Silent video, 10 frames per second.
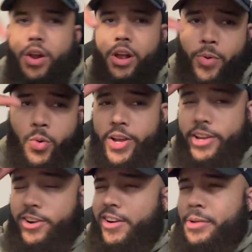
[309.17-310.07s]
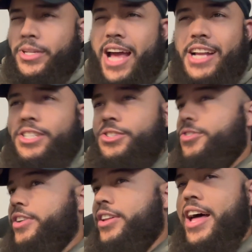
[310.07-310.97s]
up? Quick interruption. I just
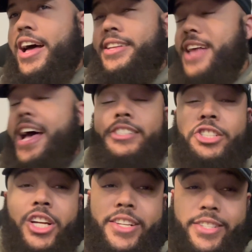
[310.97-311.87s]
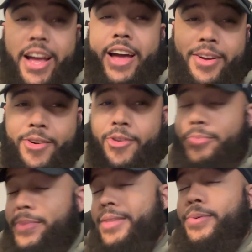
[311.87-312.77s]
realized I just got
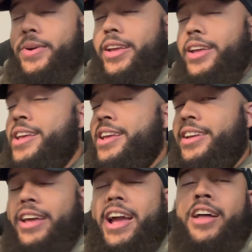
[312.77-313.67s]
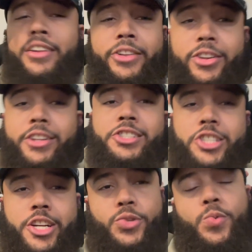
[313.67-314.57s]
home, by the way. Like, I literally
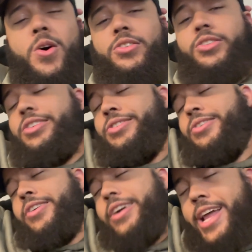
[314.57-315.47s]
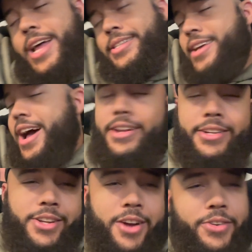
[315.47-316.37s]
just walked through the door, and I decided to
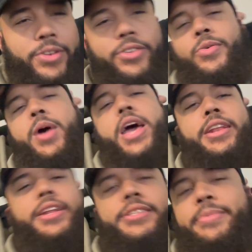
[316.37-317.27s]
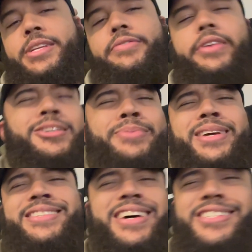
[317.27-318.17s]
start editing some of these videos
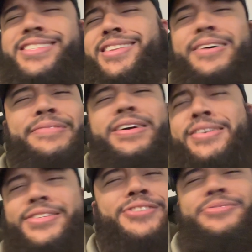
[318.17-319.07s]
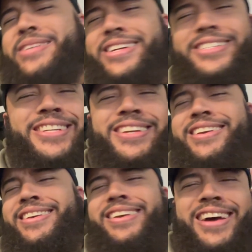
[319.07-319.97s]
because I just love y'all so much.
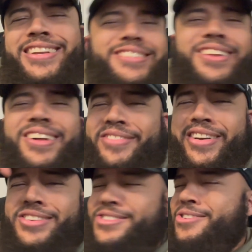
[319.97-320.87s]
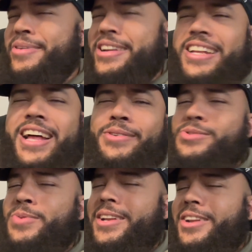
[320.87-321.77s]
I just love y'all so much, and I
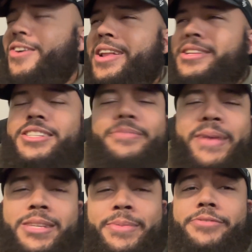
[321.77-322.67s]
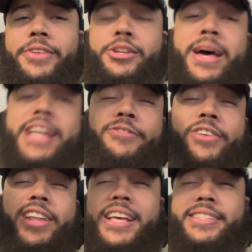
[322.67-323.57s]
just wanted to go ahead and make some of these videos. But I
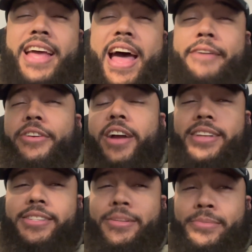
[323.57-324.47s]
realized that I forgot some